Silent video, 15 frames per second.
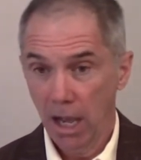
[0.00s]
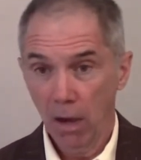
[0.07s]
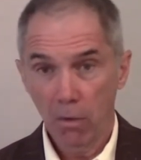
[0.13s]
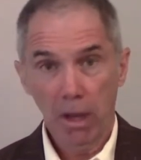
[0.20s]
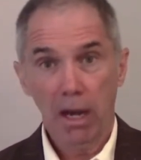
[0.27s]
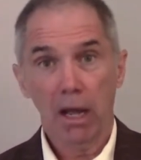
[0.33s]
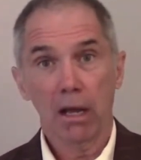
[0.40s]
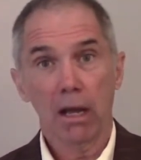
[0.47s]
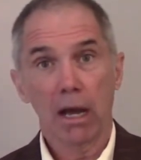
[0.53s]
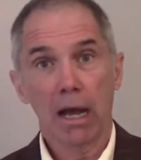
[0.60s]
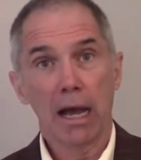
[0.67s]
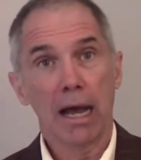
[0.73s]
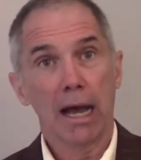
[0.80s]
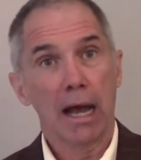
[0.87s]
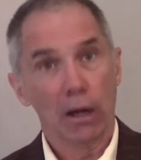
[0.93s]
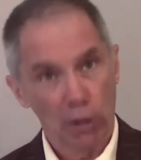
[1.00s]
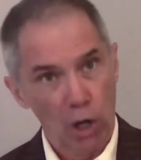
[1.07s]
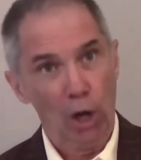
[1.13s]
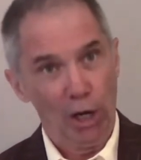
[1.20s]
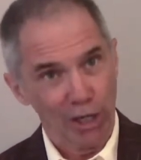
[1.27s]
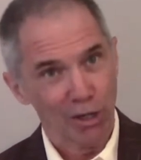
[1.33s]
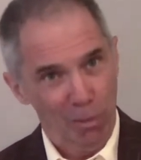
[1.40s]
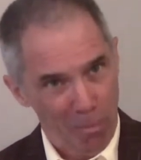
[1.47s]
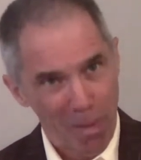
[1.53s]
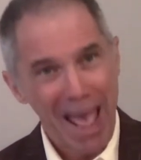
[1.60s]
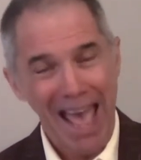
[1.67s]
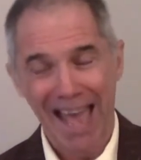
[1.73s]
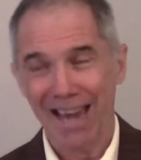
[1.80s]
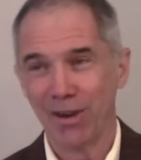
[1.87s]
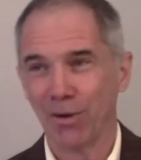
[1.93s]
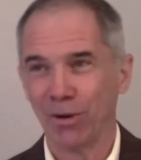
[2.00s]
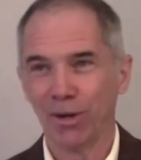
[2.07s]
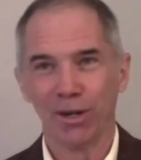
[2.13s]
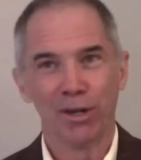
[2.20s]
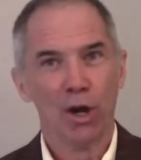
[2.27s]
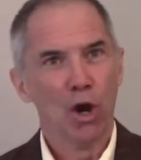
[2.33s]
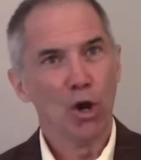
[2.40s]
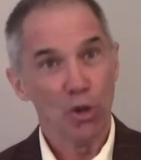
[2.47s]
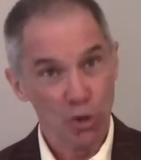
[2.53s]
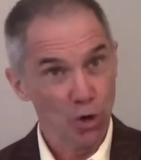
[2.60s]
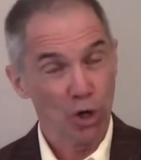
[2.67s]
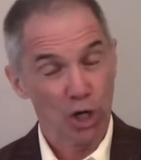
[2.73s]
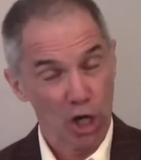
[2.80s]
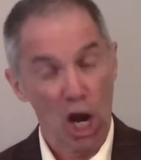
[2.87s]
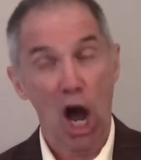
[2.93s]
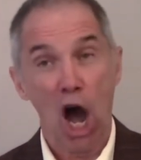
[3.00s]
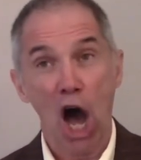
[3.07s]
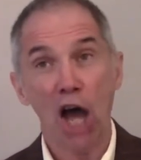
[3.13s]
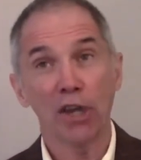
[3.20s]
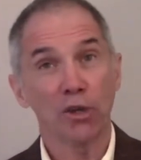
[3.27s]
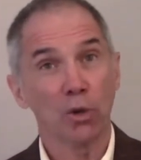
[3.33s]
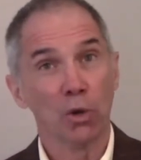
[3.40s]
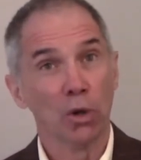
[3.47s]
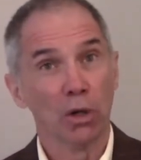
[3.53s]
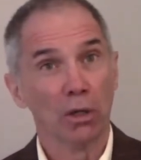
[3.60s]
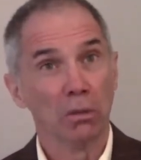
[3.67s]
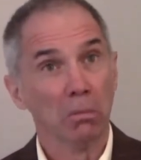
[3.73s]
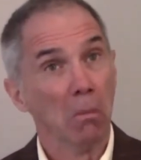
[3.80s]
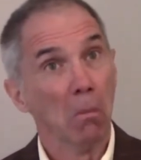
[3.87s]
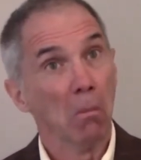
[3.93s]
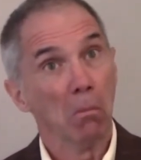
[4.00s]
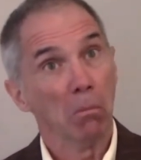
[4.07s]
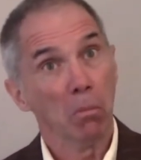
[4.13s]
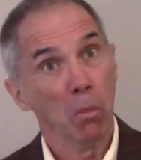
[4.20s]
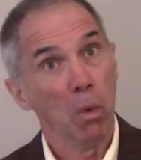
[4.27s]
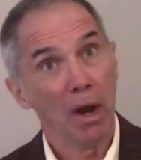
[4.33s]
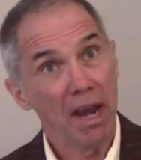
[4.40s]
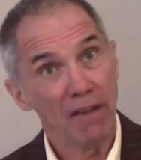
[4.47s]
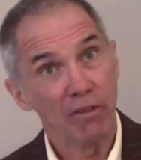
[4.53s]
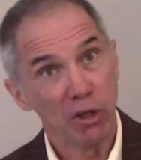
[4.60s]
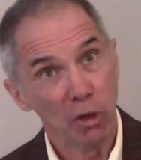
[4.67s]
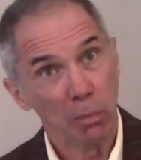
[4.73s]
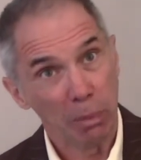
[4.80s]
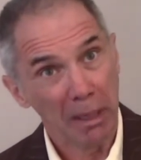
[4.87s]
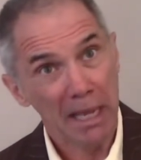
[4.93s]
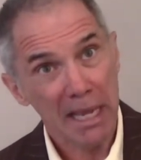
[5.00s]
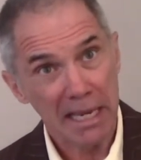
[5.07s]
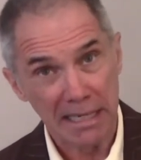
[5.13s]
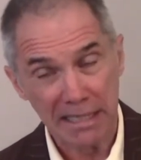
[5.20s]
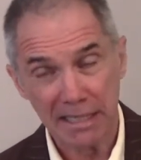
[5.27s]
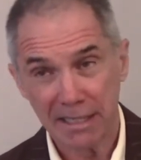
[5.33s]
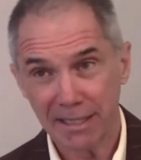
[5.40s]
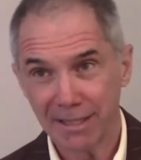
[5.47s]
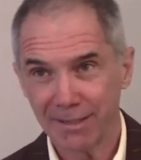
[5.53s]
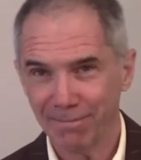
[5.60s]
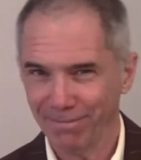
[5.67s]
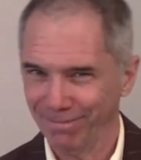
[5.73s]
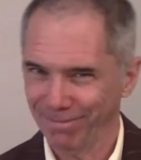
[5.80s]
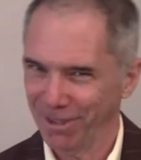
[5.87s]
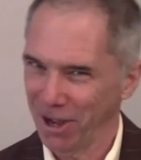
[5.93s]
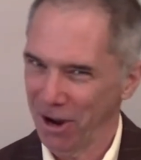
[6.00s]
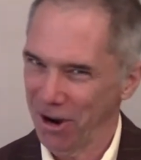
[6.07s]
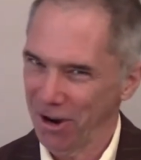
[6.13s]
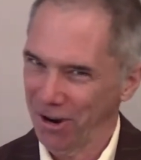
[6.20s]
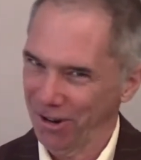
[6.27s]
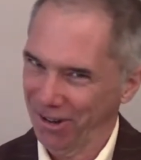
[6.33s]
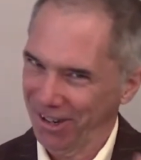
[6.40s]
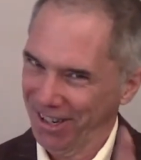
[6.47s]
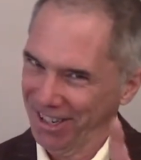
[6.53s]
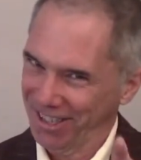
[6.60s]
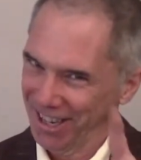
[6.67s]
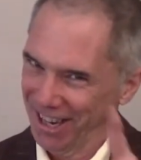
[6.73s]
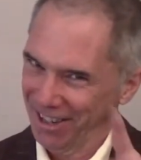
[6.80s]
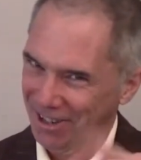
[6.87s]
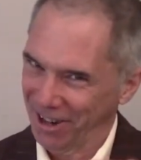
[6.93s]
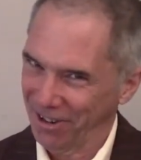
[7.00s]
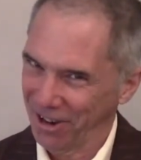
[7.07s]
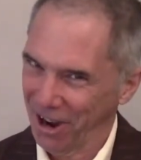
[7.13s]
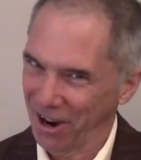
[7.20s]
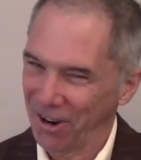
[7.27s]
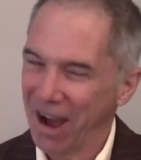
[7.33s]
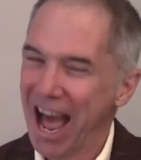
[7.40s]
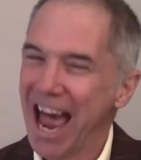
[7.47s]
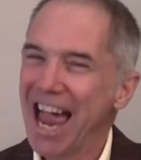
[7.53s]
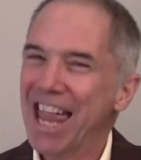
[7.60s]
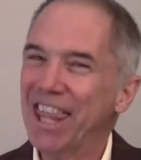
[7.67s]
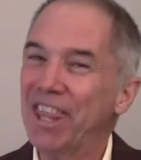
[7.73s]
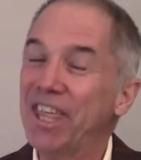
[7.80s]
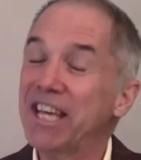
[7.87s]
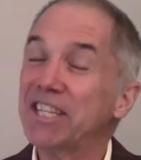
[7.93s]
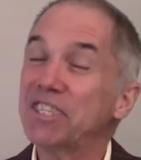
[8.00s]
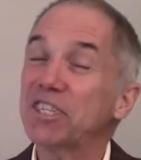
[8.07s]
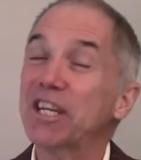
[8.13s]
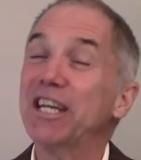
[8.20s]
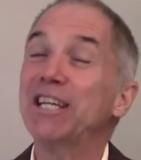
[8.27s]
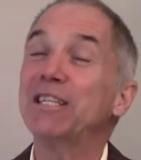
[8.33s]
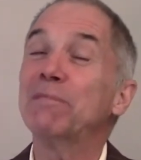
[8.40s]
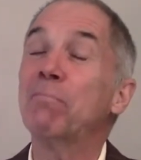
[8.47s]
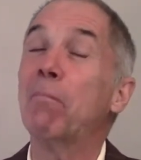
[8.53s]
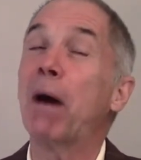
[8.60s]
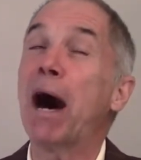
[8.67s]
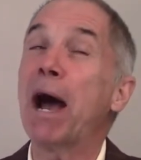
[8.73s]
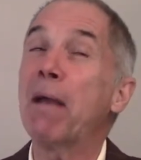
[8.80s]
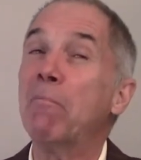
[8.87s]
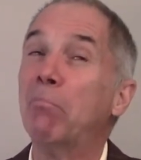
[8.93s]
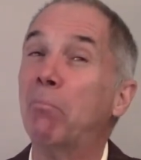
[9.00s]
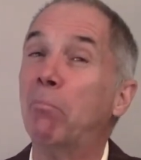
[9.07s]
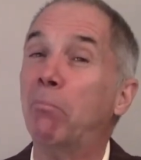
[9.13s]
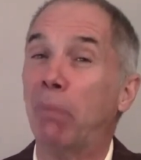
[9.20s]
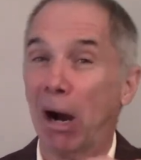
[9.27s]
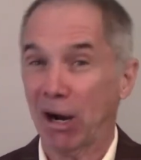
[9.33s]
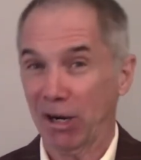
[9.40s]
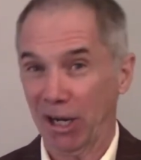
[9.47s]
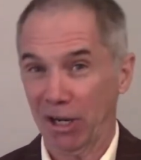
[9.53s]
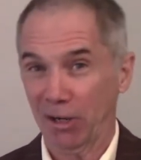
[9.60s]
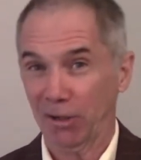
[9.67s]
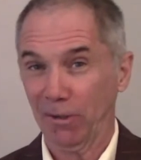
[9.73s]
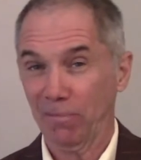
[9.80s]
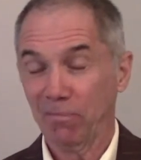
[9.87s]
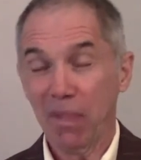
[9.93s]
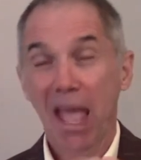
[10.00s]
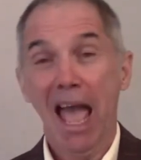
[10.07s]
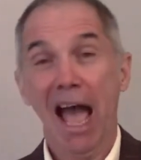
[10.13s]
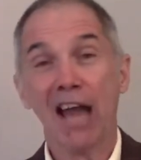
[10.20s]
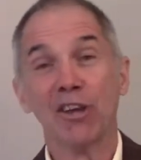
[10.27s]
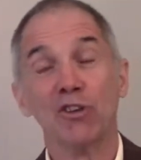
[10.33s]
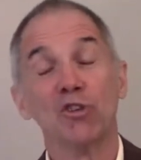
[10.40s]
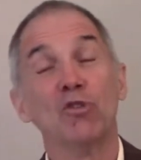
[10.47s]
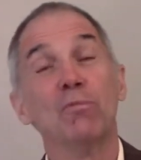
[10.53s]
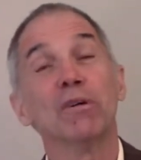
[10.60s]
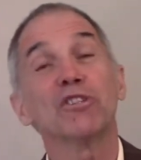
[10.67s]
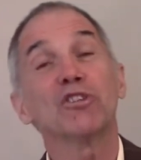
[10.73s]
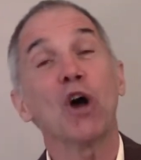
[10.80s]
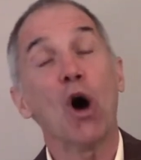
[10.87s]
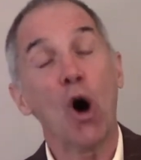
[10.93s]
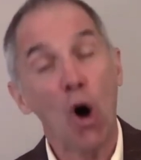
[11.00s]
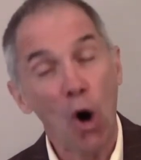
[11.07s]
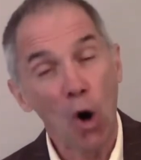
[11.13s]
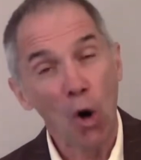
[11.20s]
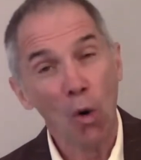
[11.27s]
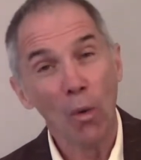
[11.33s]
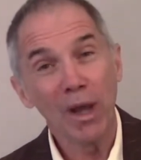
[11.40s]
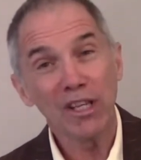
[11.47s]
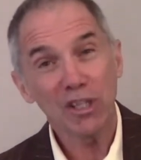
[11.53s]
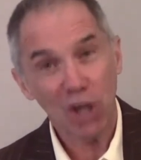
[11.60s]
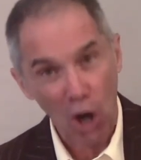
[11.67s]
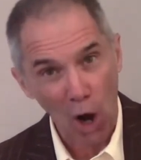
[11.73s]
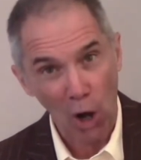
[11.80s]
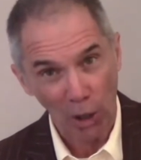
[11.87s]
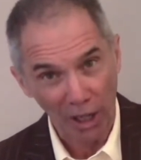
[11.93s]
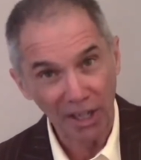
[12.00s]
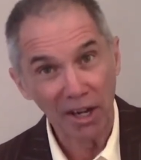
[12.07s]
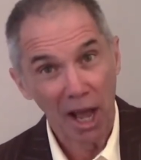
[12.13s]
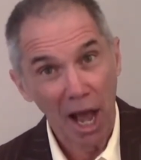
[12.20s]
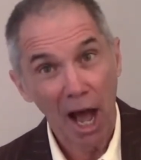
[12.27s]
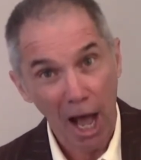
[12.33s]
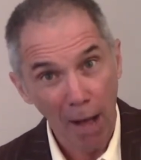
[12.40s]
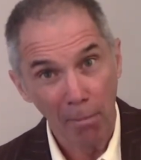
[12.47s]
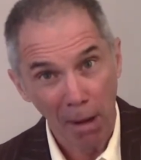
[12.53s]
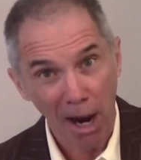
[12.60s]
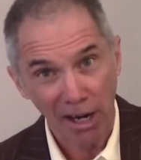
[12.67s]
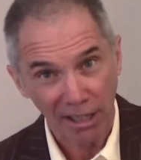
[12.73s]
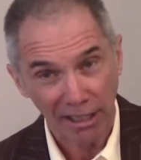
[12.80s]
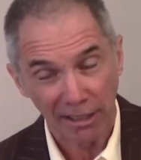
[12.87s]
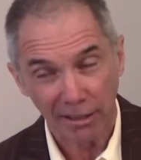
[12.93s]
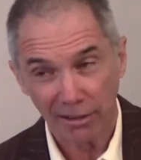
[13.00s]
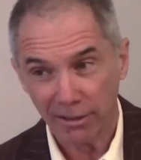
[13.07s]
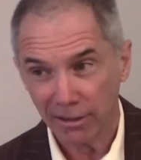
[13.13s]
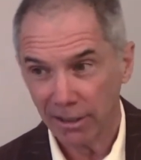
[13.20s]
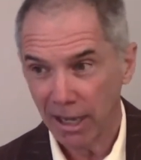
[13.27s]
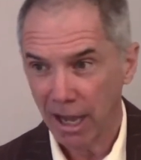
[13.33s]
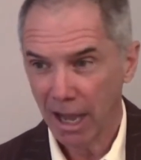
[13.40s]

"Well, I'll call it your bed, or your cot, or whatever you please." "No," he said, no. "This is my barnacle, and you must always call it a barnacle."